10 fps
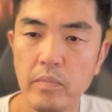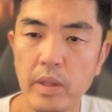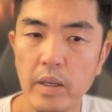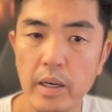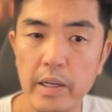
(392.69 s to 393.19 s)

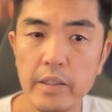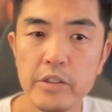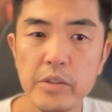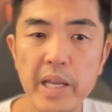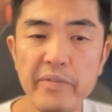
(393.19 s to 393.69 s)
Got it. And
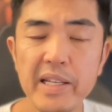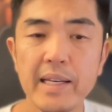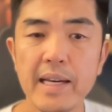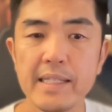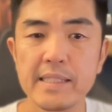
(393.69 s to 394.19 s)
so Daphne, it
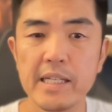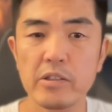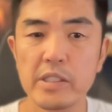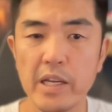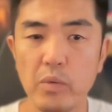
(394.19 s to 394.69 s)
kind of
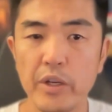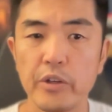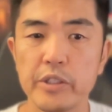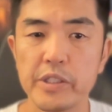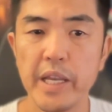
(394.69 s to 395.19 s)
sounds like what you're
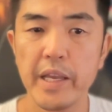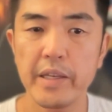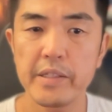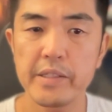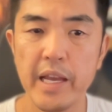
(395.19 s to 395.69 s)
saying
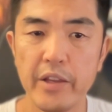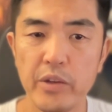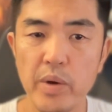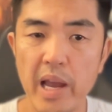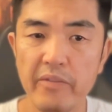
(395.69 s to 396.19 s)
is that
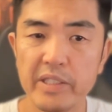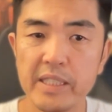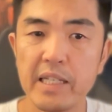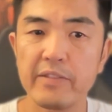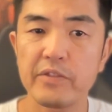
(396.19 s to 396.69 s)
you have a
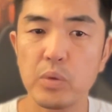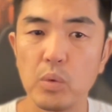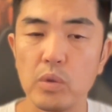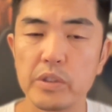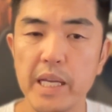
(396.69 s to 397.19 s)
set of
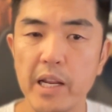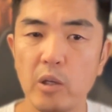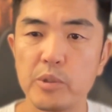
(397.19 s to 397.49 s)
tools that helps you